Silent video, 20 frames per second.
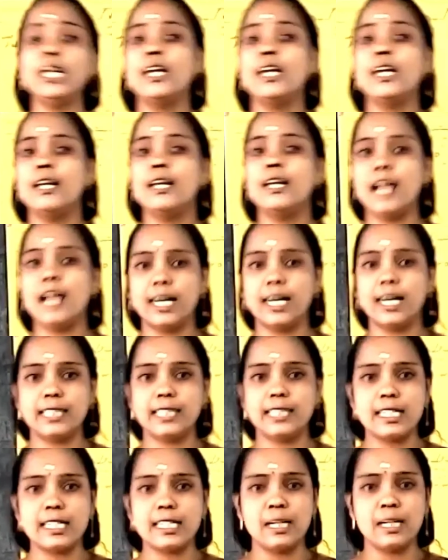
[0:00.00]

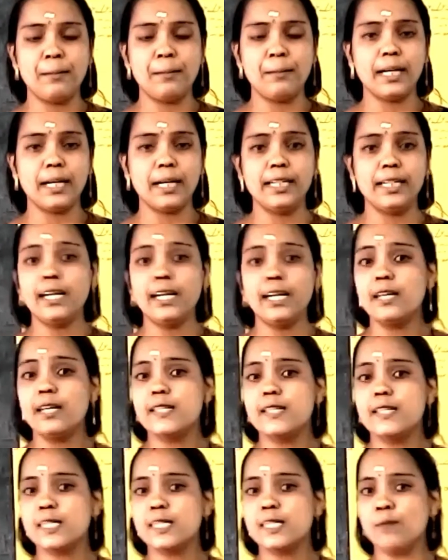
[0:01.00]
largest number and
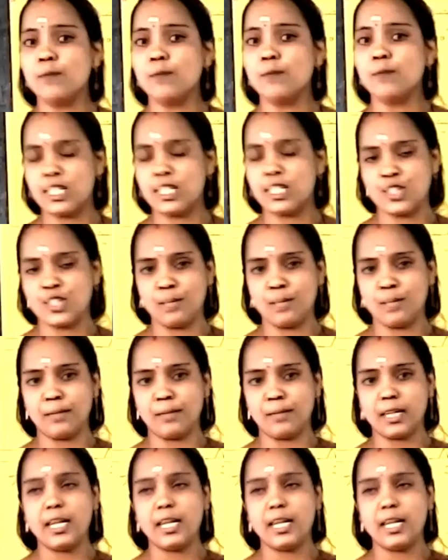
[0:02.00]
smallest number.